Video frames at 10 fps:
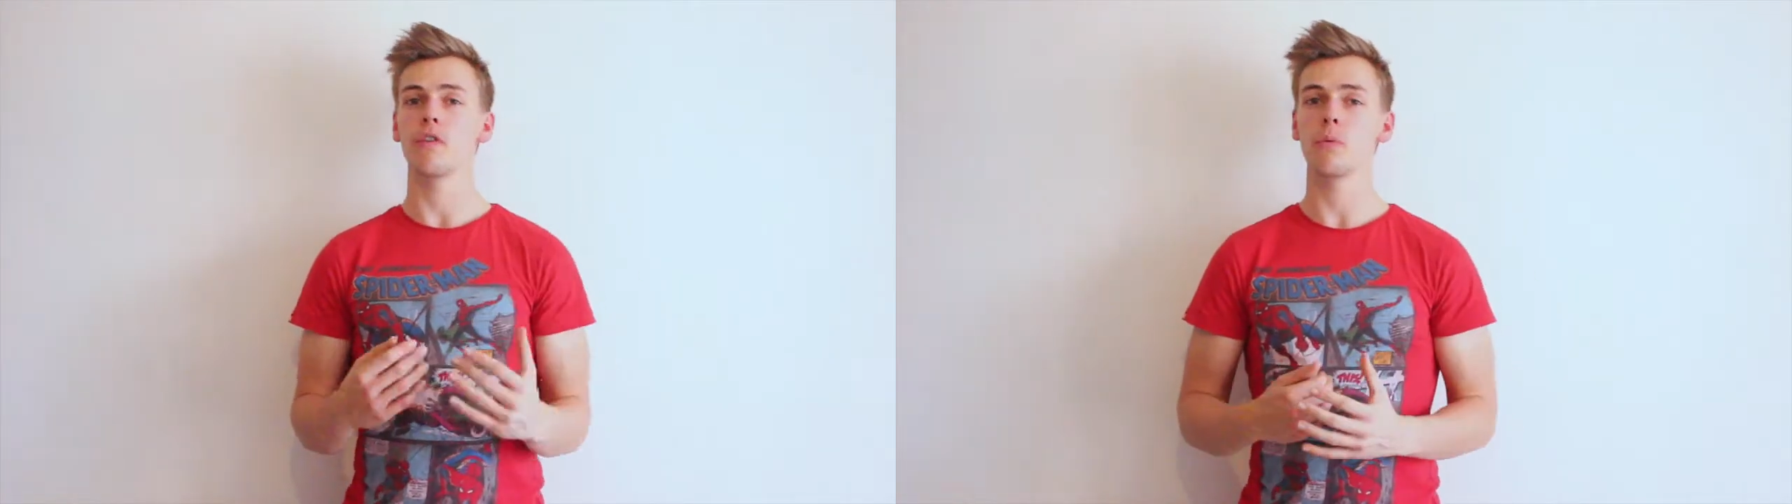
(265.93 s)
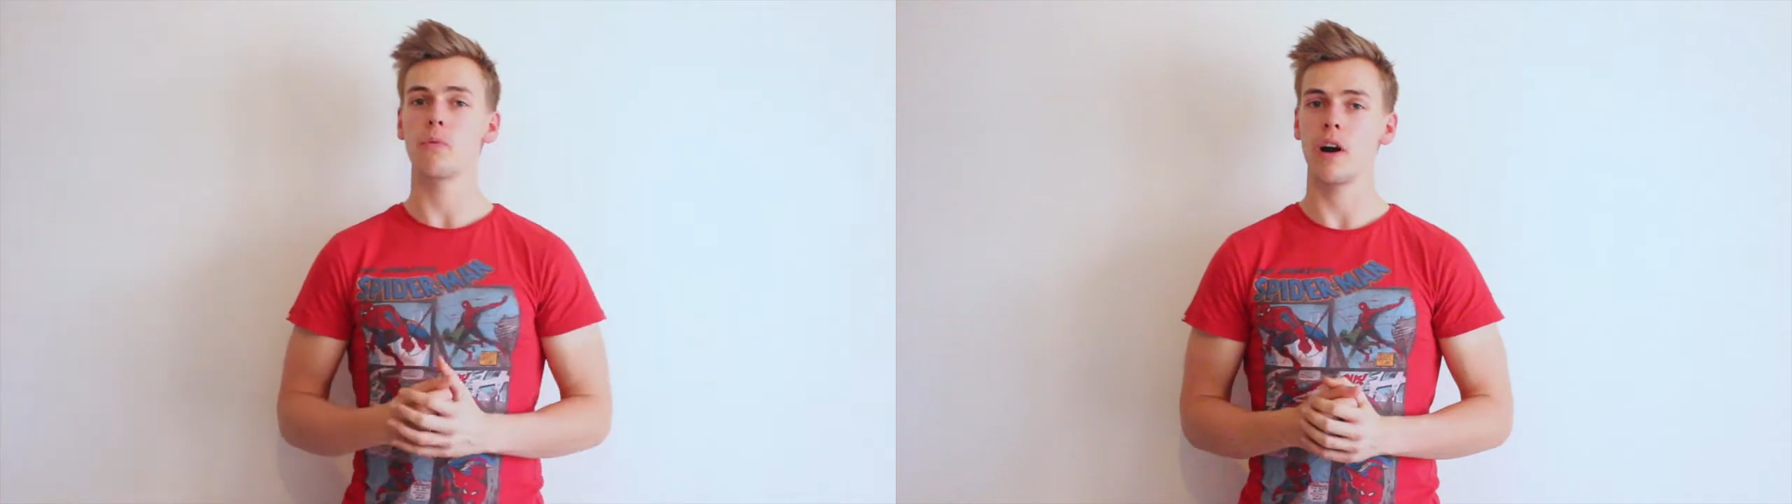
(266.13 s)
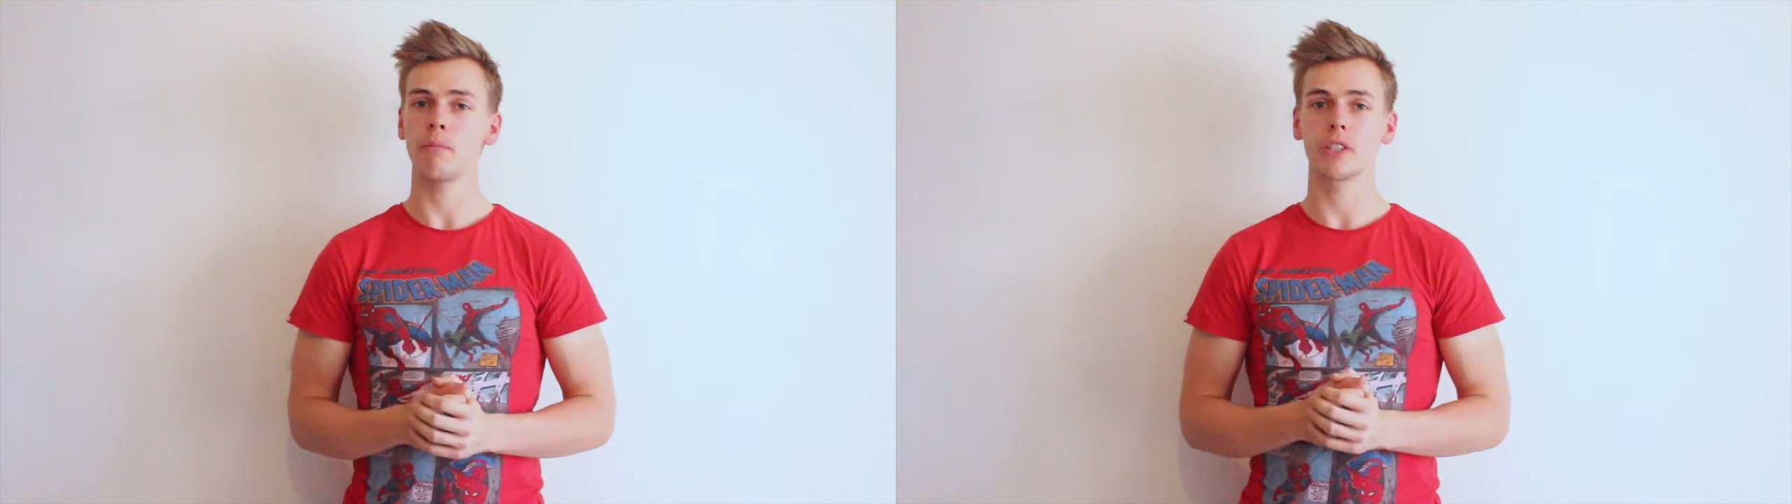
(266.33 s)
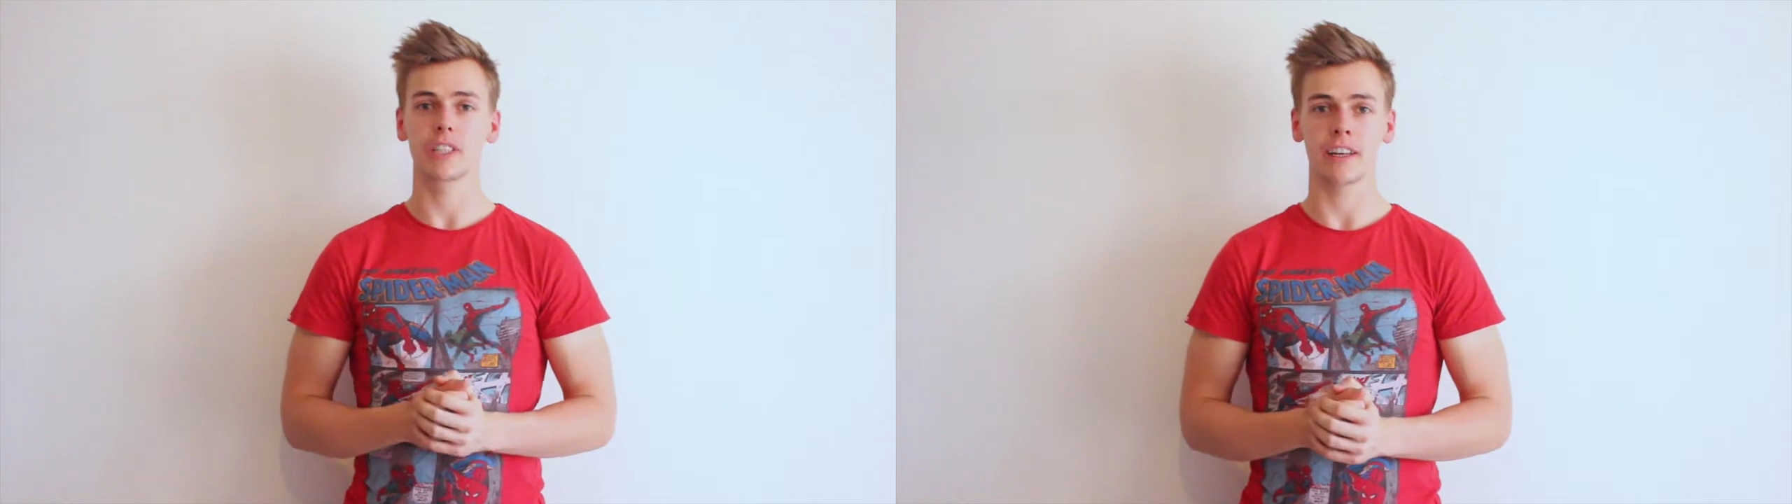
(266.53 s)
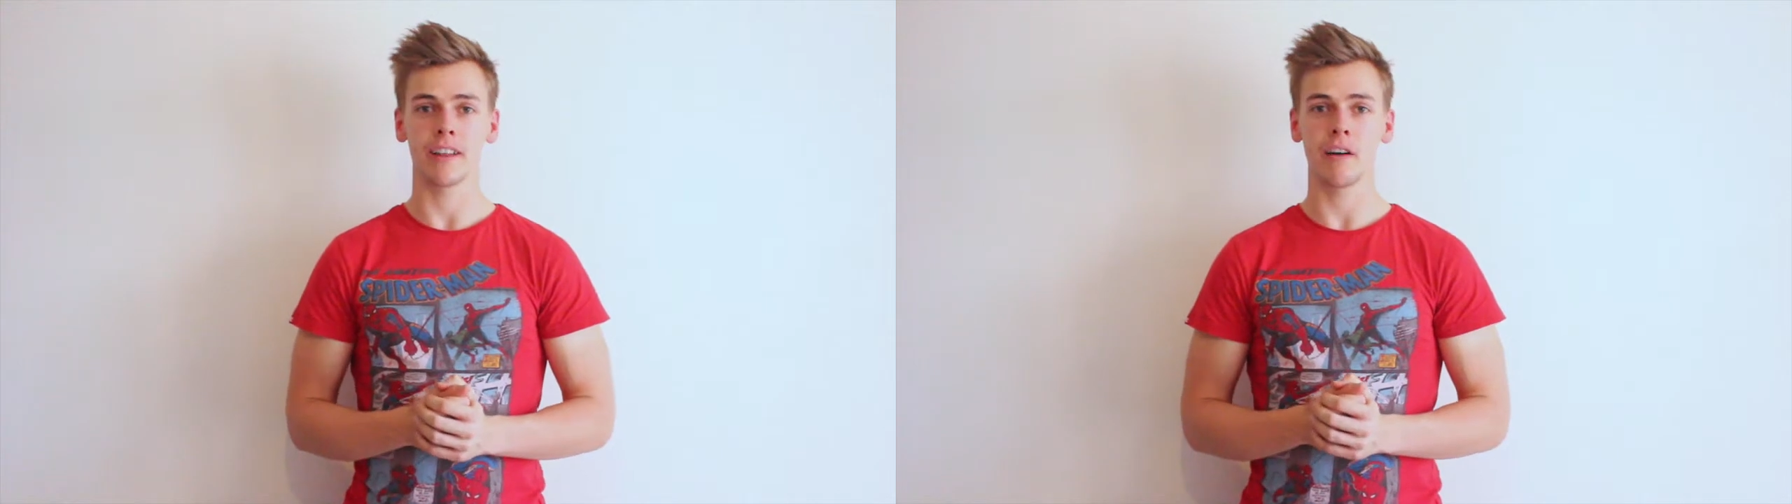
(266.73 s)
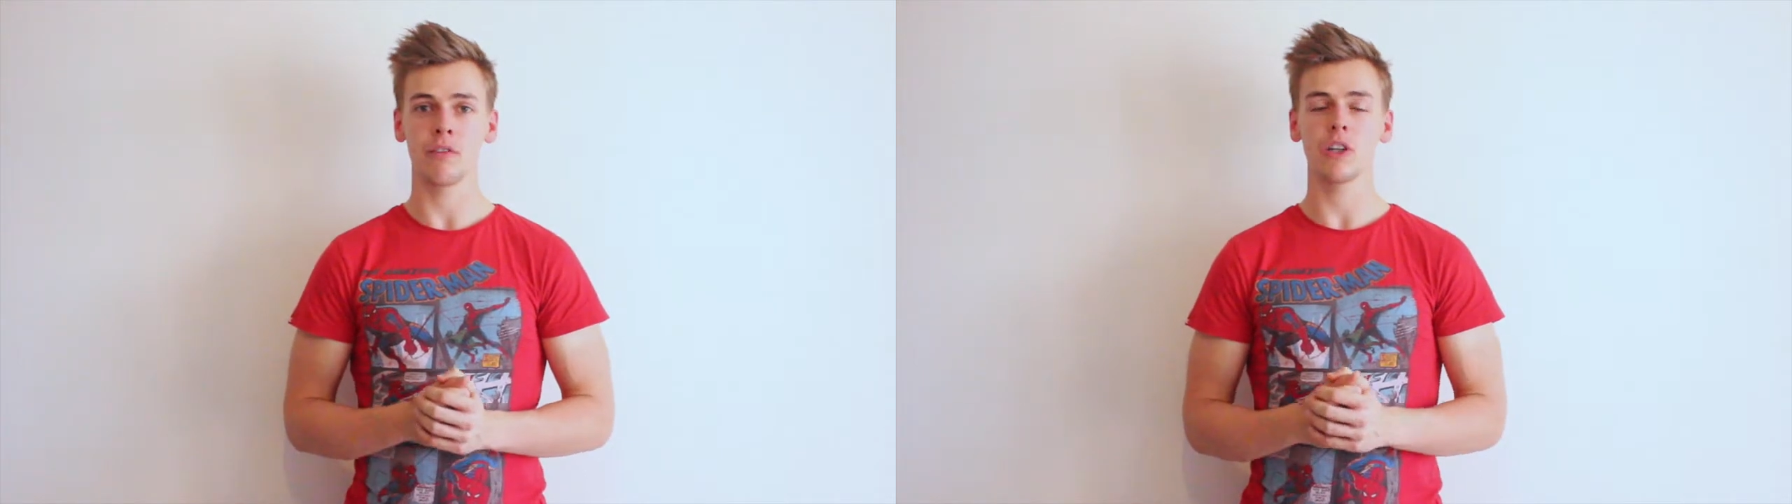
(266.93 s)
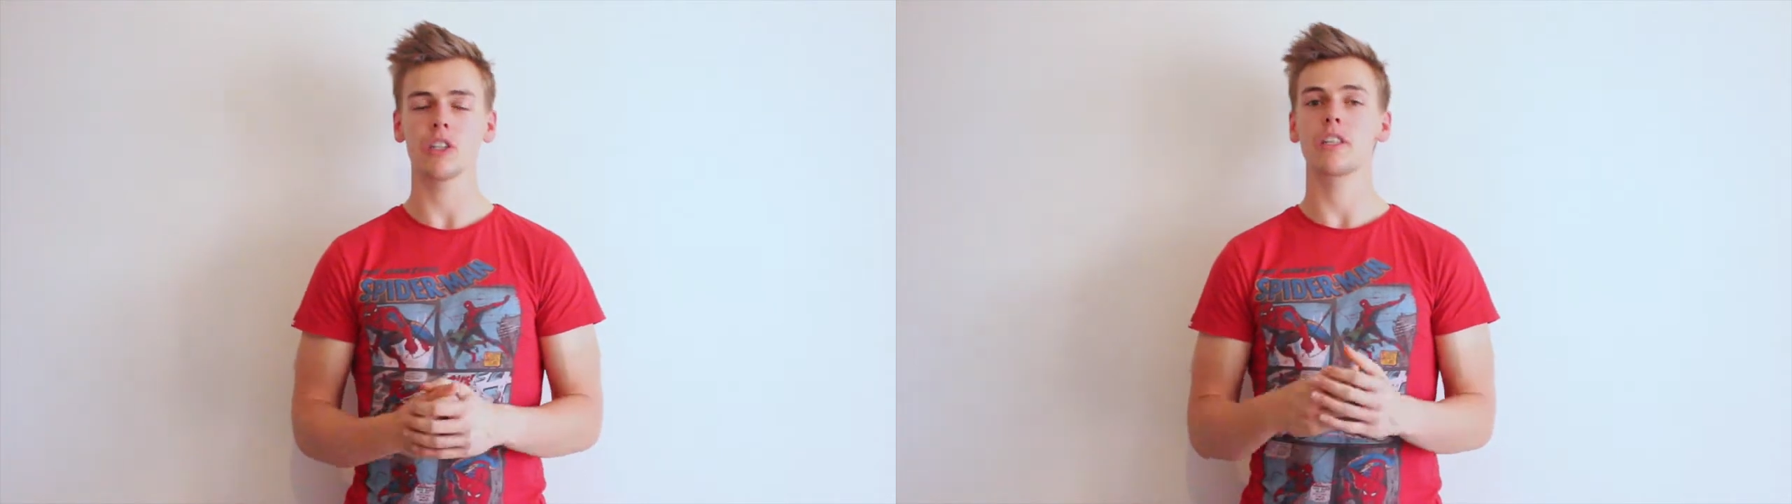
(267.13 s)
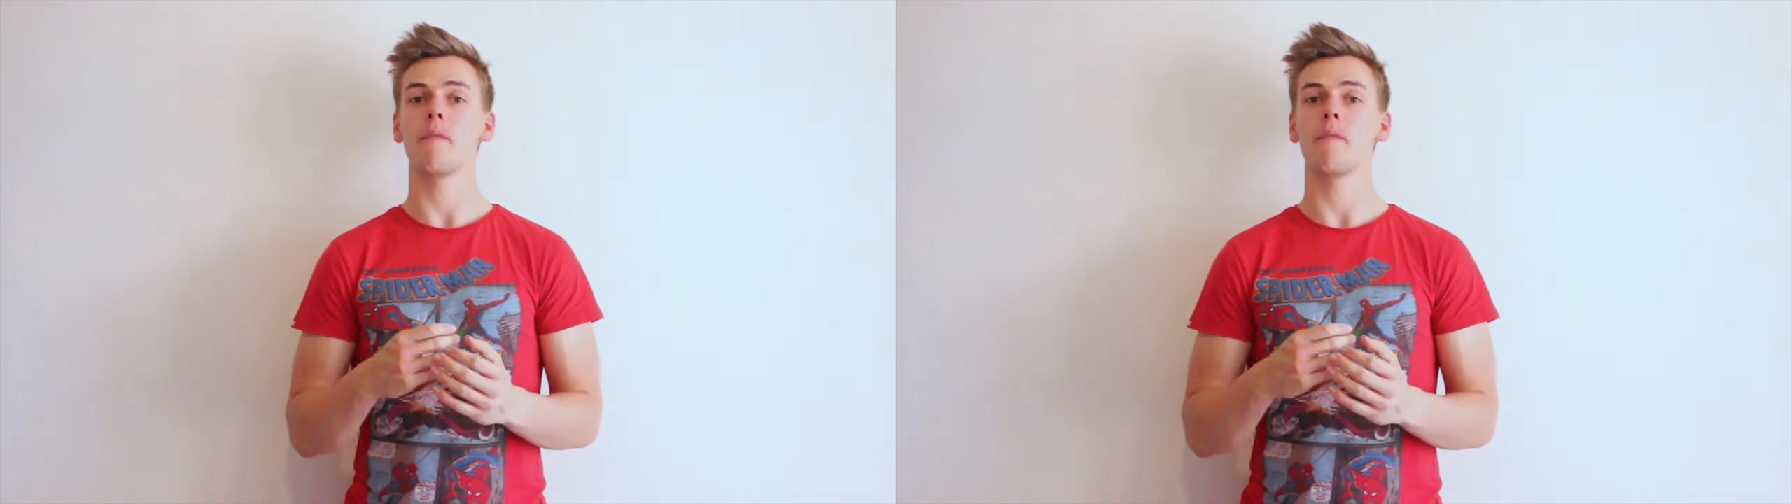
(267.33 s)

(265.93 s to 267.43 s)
food prep skill level